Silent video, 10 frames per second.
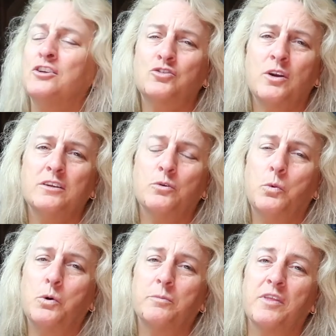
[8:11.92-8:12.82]
straight into
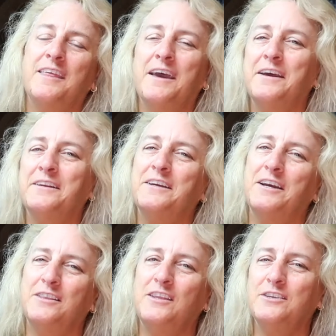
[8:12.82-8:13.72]
warm, then
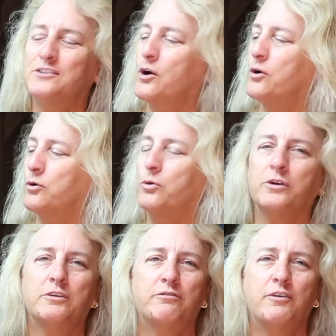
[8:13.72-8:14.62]
these aren't
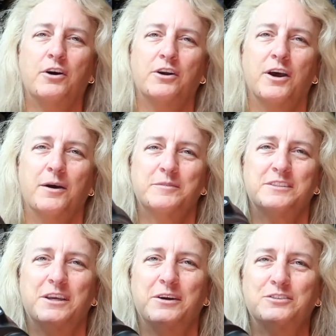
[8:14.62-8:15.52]
going to fog up.
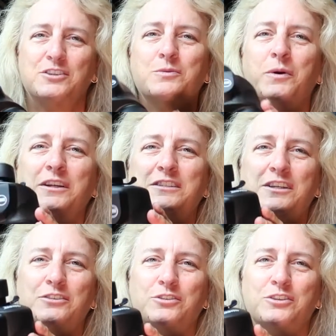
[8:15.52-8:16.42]
So just wanted to
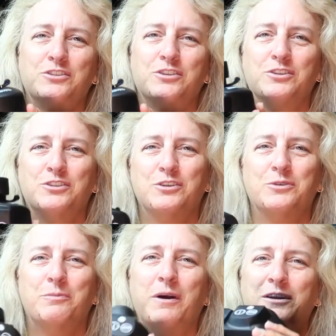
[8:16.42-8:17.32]
introduce you to my